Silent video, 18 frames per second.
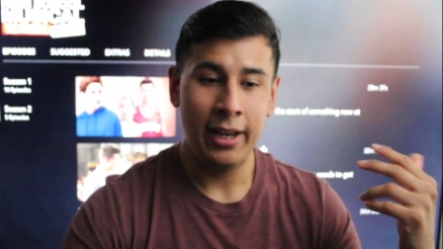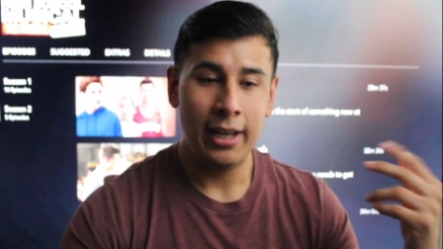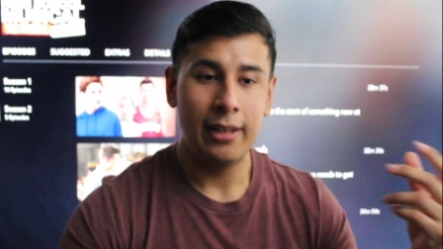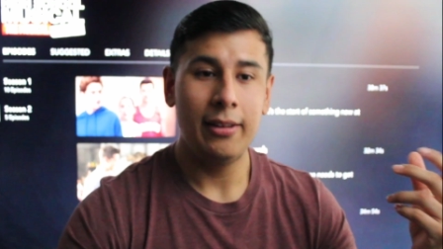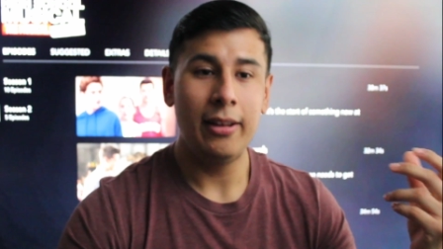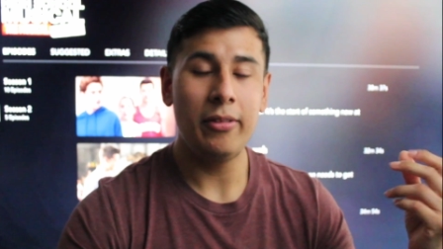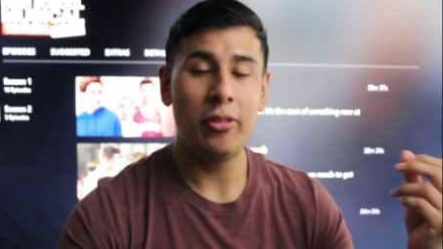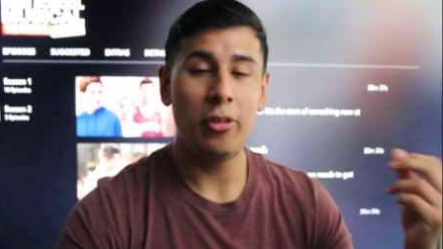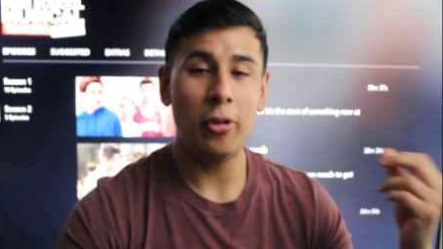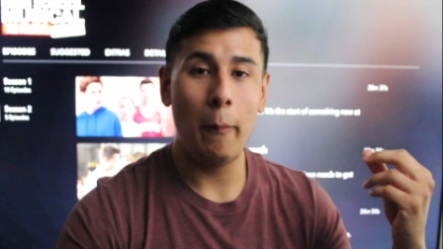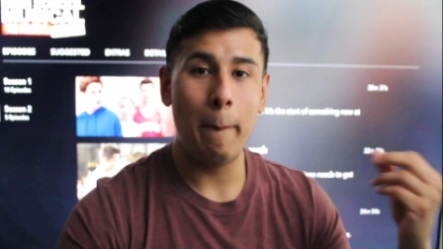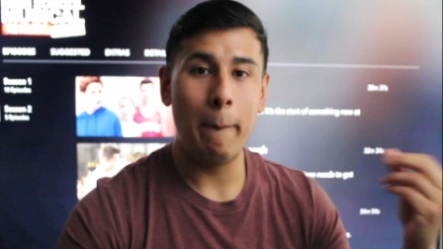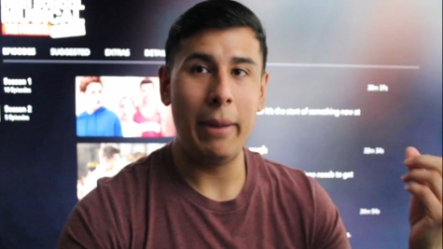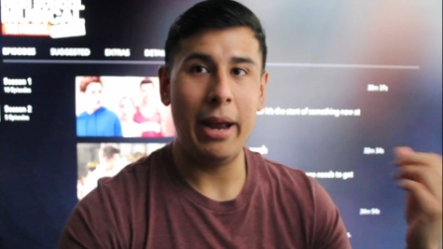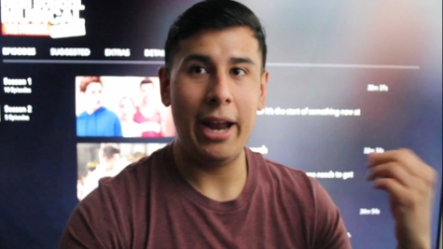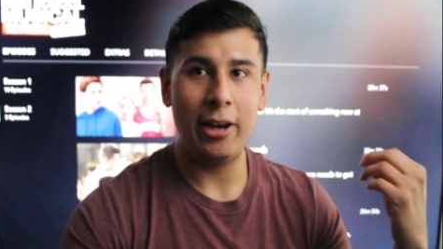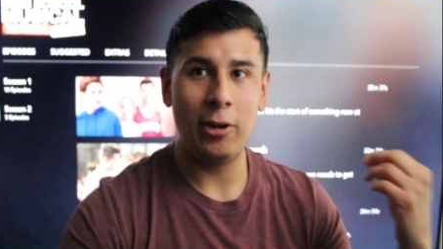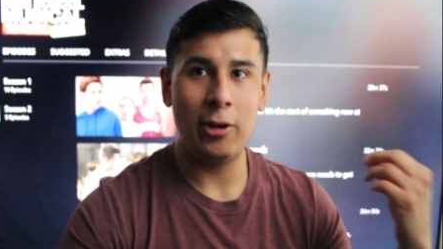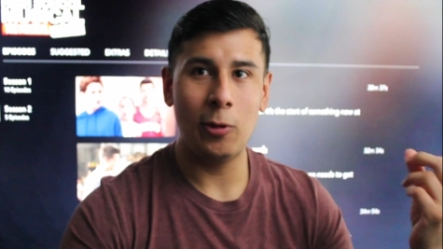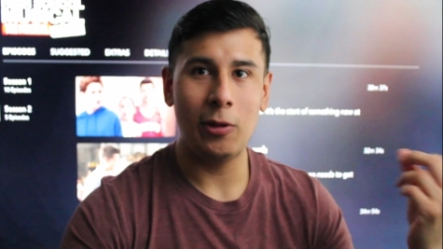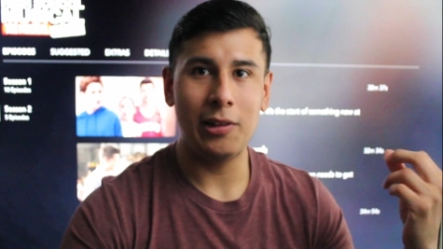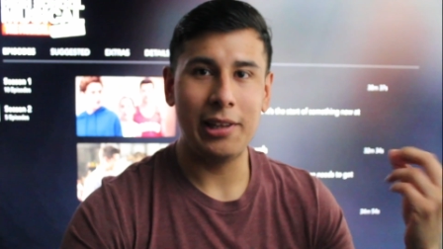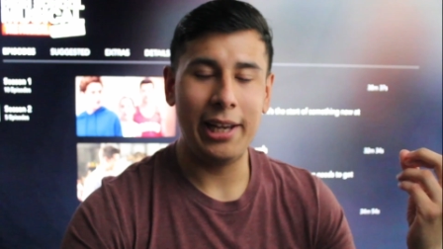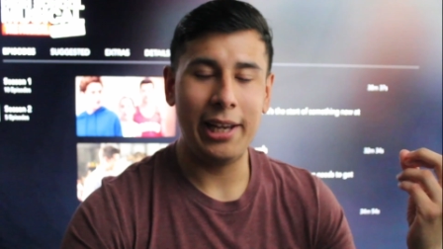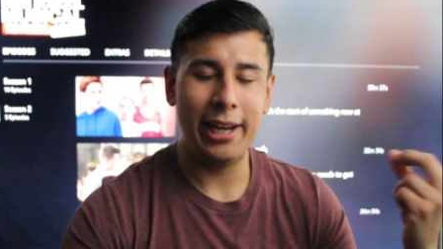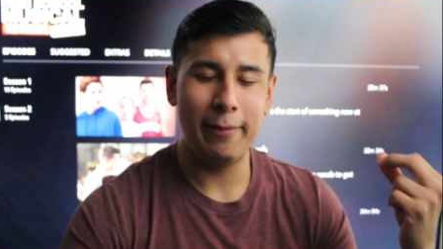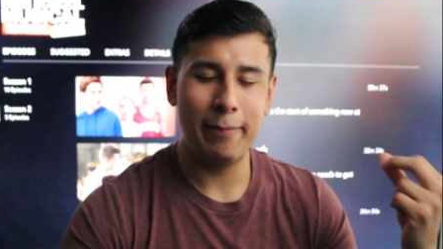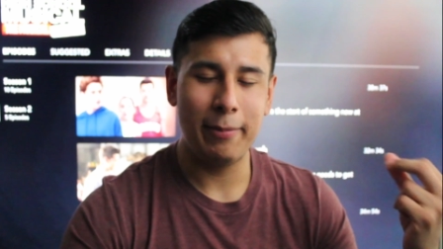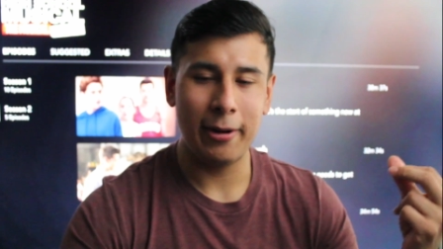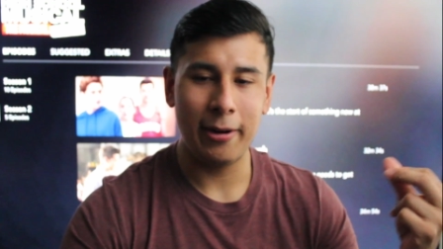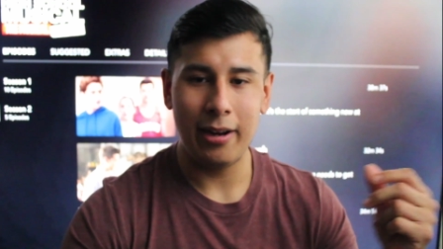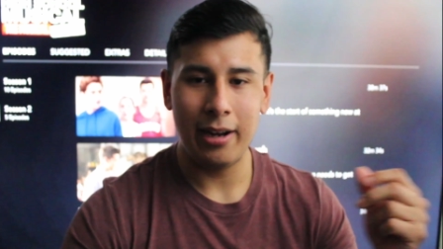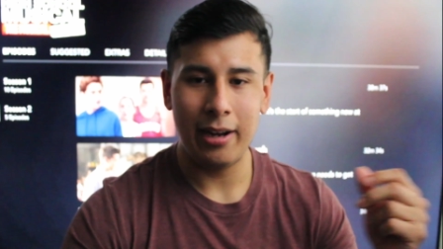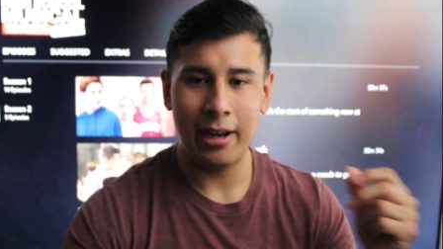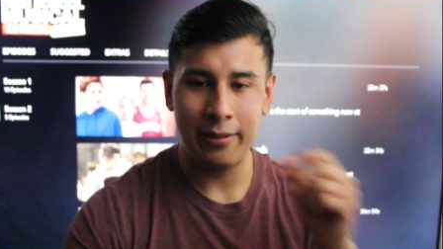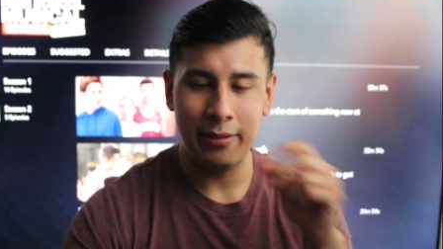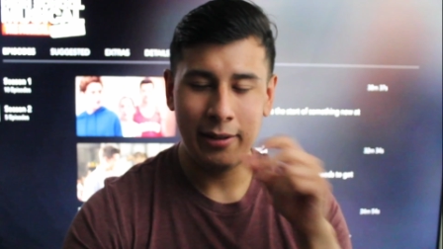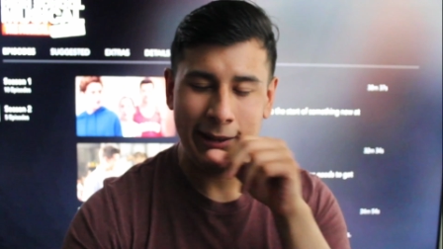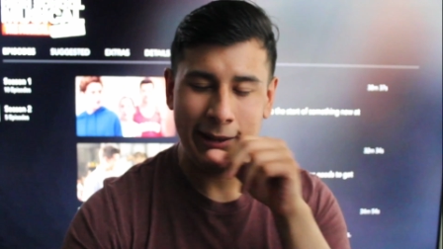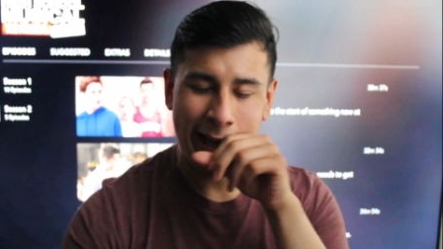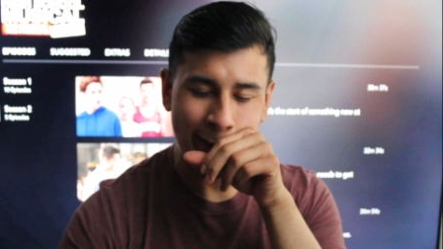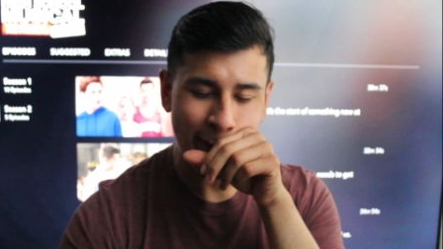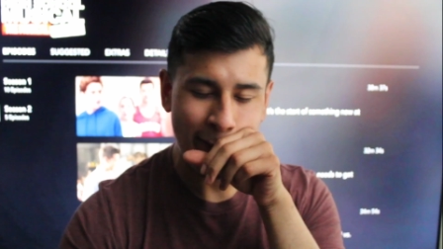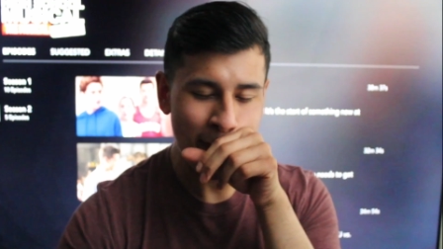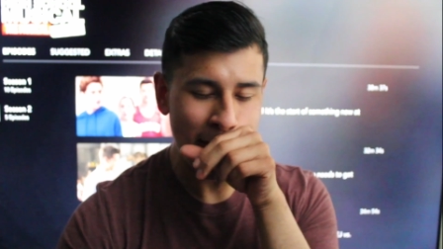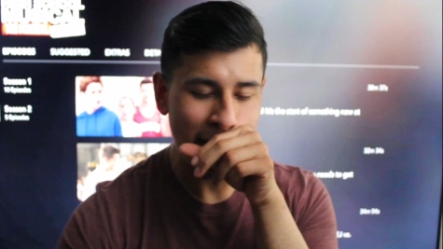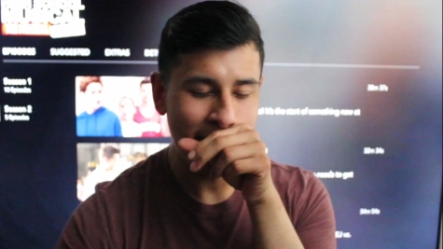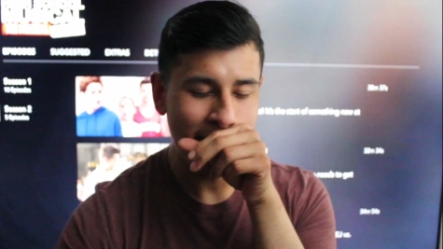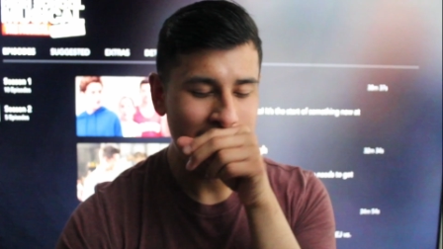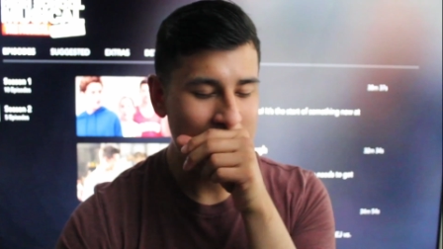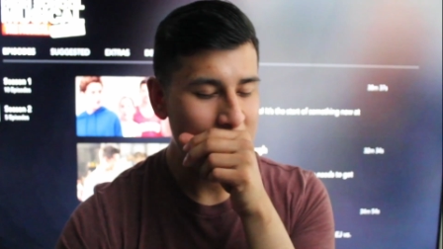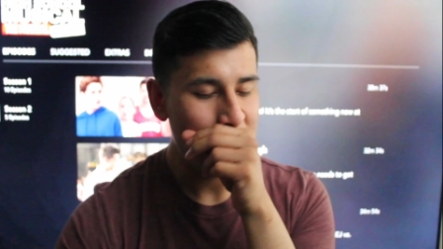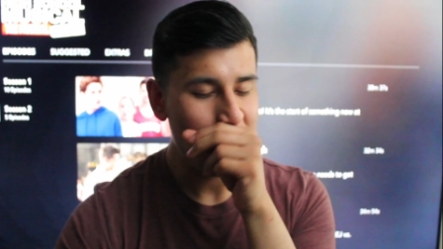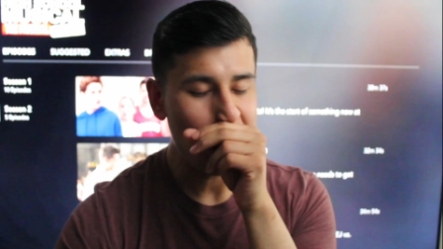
Let's do manual labor on the day of your birthday.